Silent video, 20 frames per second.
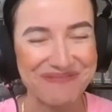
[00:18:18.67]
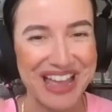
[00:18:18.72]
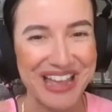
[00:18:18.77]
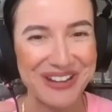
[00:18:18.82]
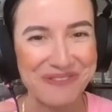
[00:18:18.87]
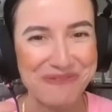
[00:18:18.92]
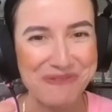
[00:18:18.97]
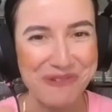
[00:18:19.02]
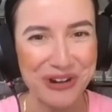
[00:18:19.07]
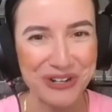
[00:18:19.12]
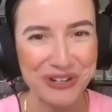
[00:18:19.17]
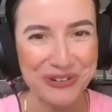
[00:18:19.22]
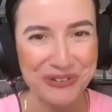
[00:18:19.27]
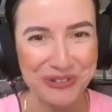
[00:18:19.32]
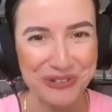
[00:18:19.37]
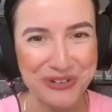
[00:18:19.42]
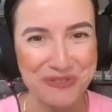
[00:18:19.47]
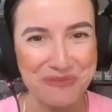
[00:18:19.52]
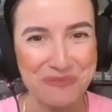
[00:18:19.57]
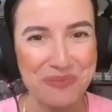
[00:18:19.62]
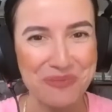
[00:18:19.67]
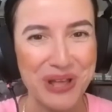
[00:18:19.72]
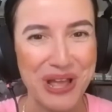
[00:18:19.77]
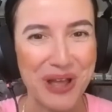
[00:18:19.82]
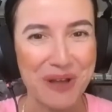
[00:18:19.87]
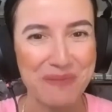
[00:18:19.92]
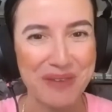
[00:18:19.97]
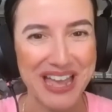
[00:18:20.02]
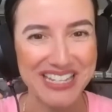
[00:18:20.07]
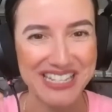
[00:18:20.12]
and one group
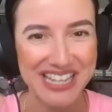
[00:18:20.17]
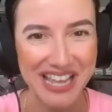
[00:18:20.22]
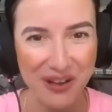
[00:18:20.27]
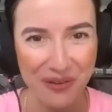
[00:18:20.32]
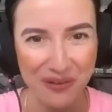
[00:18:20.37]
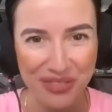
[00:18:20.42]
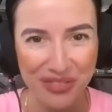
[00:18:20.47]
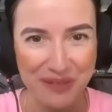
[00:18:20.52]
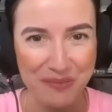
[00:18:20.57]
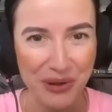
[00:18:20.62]
um, had a healthy